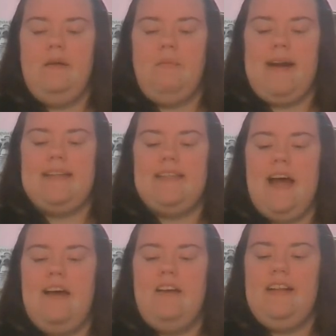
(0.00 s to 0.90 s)
But he
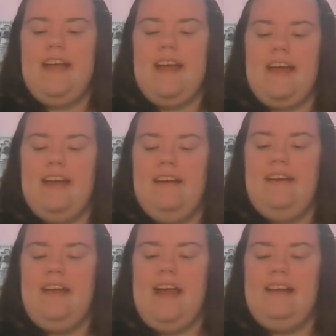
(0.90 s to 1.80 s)
sat on the egg
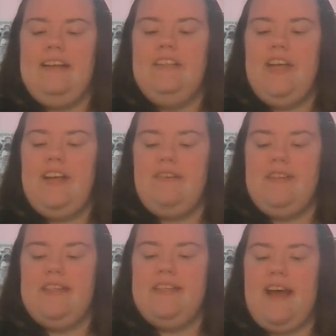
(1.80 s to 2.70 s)
and continued
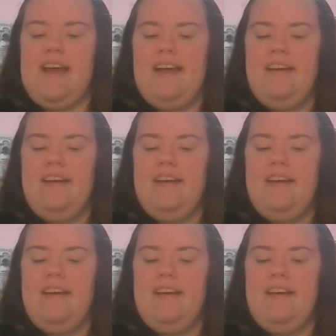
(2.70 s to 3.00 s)
to say,